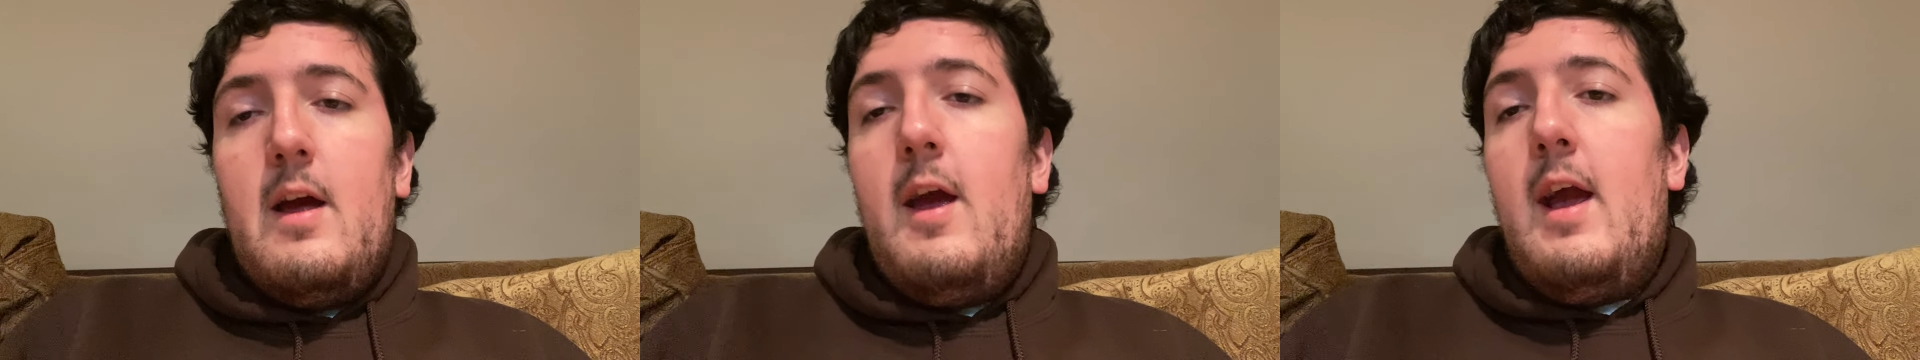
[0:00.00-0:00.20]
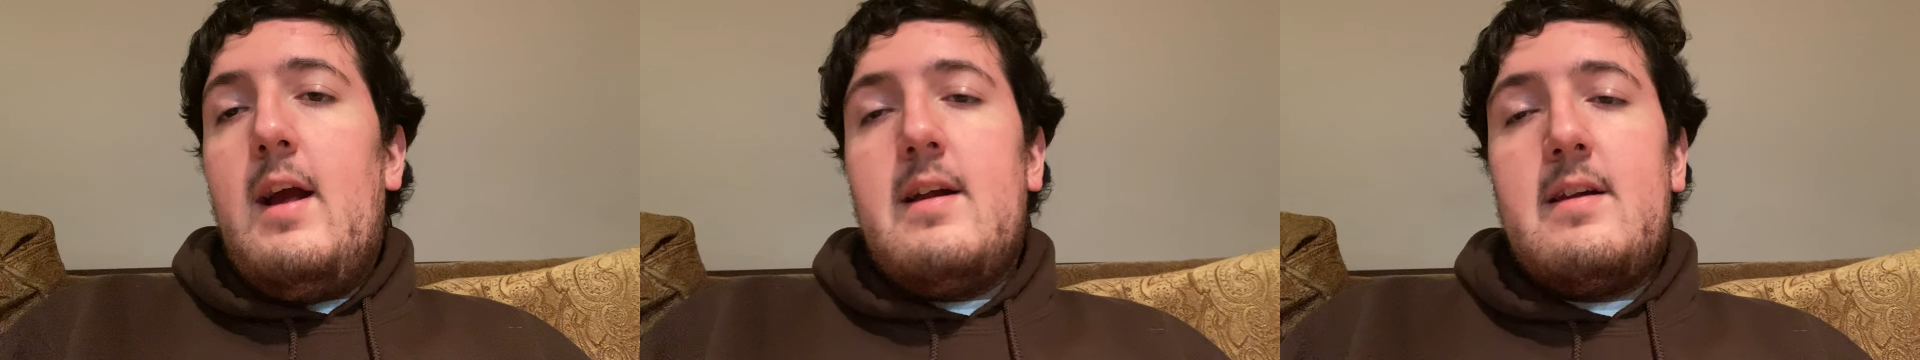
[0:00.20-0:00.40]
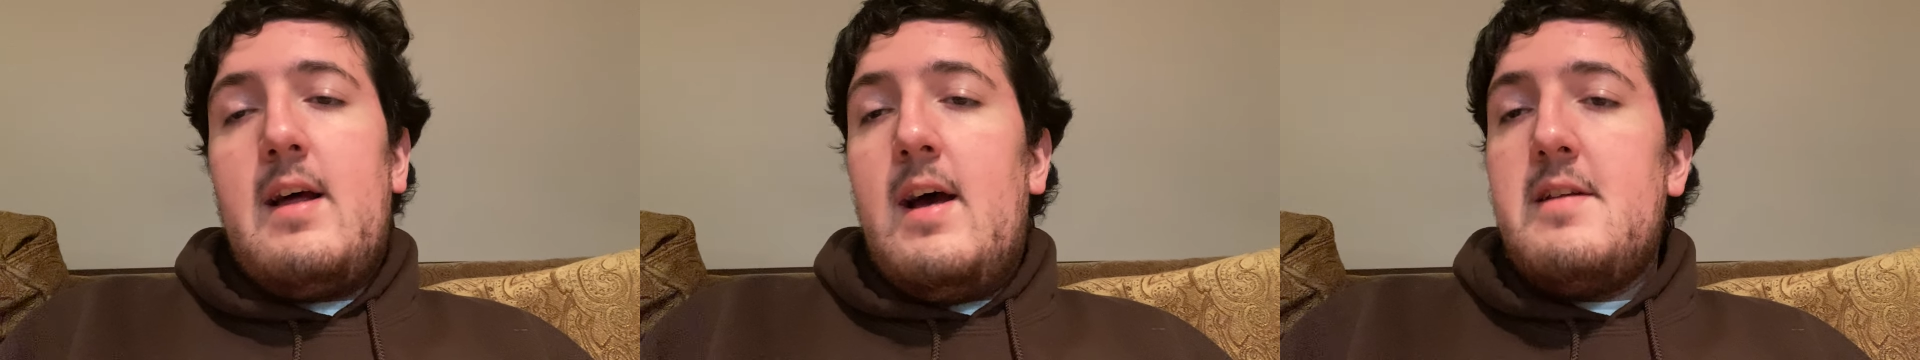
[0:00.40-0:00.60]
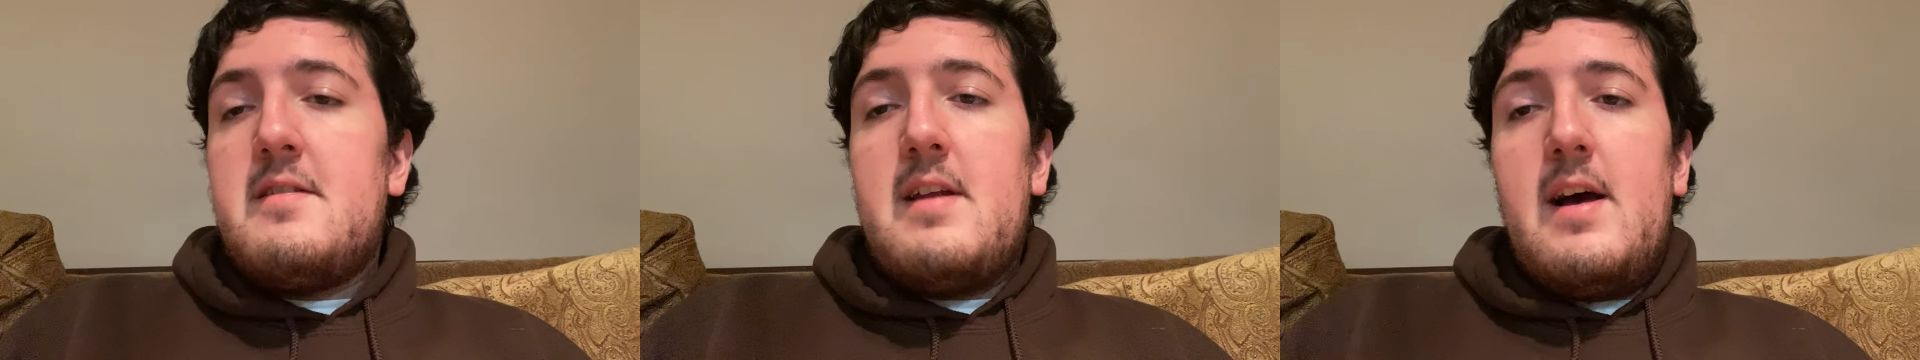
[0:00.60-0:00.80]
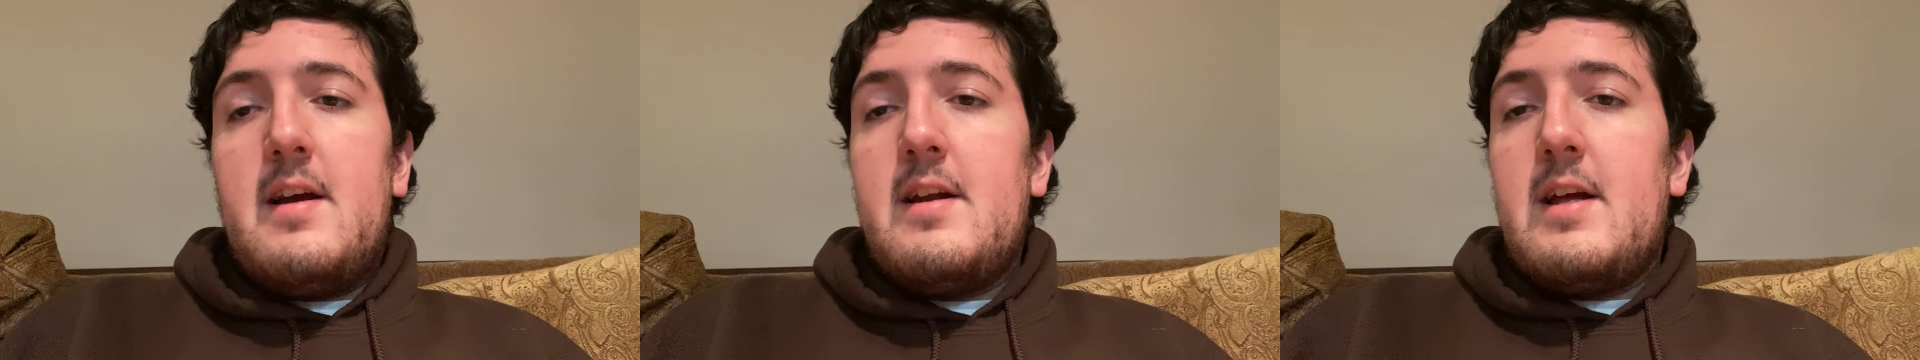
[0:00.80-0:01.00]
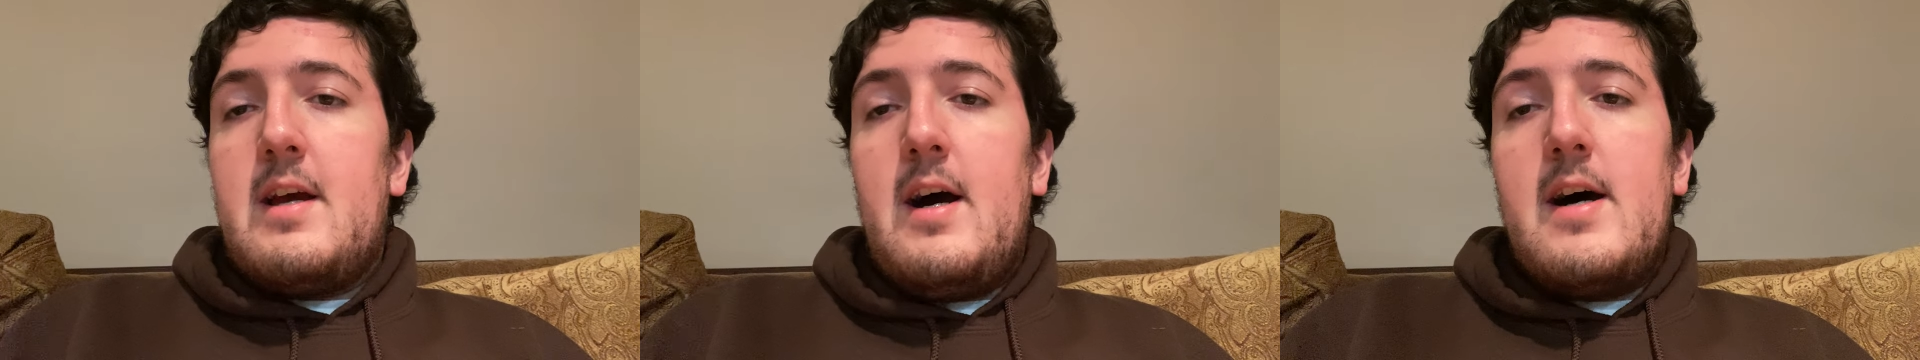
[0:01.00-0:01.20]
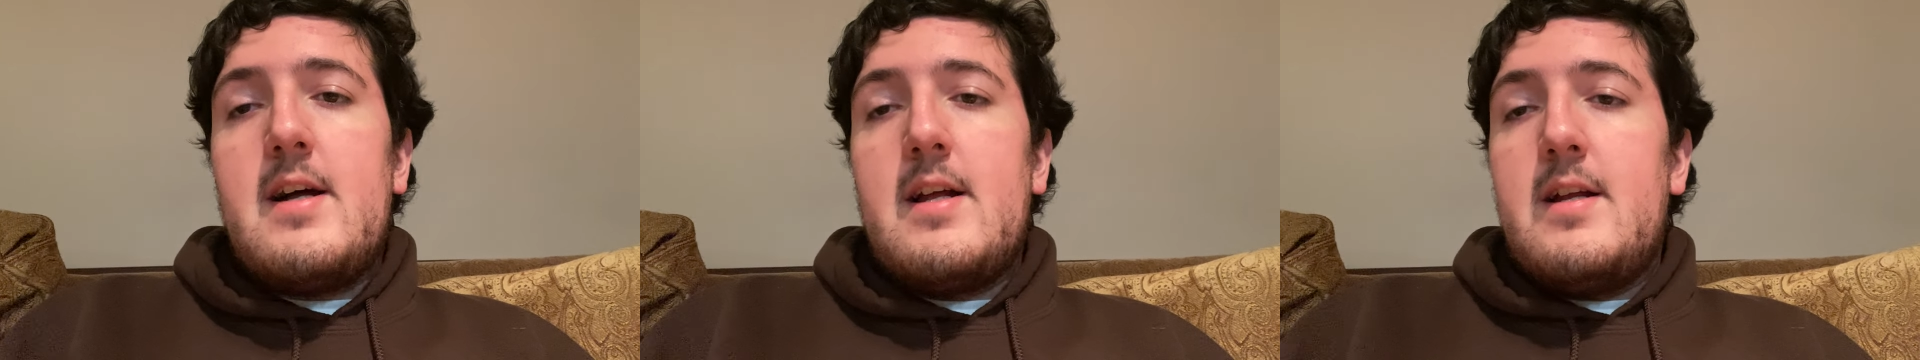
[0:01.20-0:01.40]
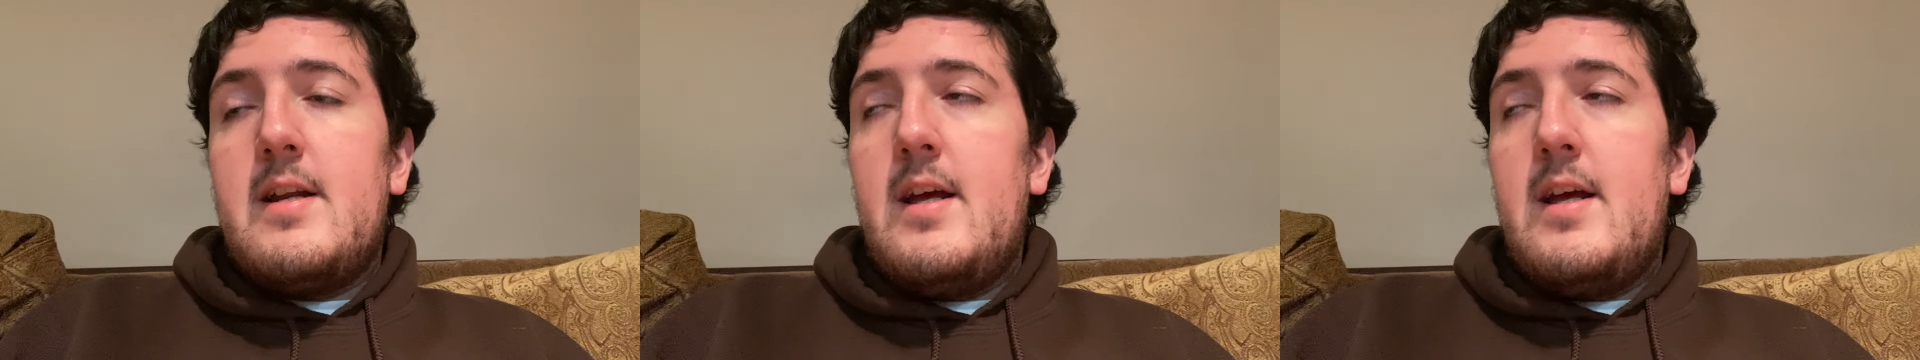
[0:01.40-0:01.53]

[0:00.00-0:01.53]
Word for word: eight and is not going to cut it.